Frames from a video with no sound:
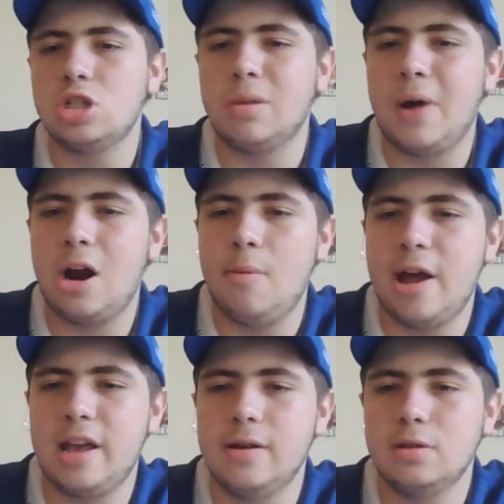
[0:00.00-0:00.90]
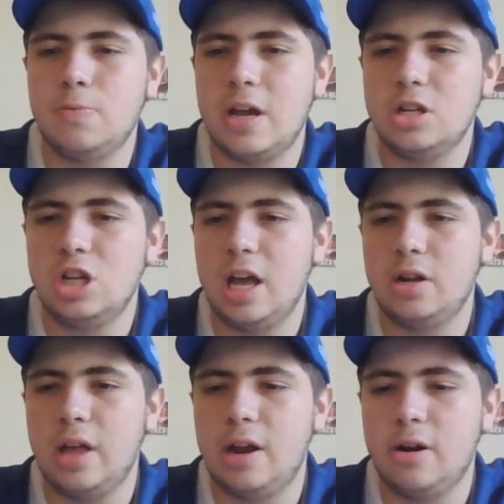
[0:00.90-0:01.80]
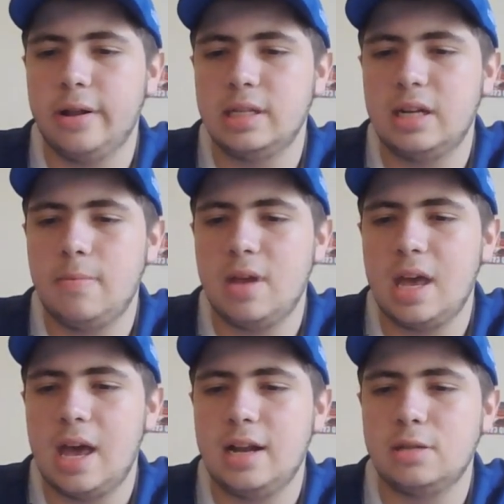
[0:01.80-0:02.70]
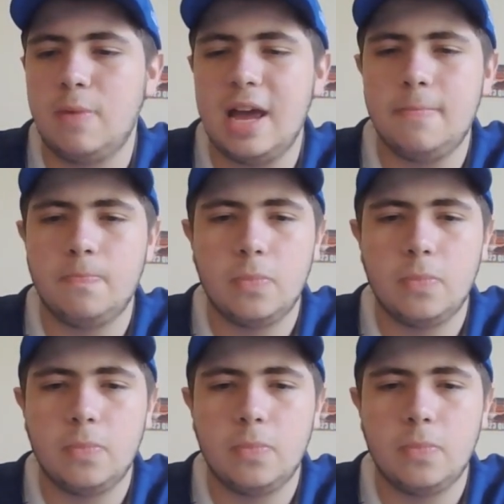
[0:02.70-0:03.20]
Parramatta Eels fan channel, and it's an NBA edits, mate.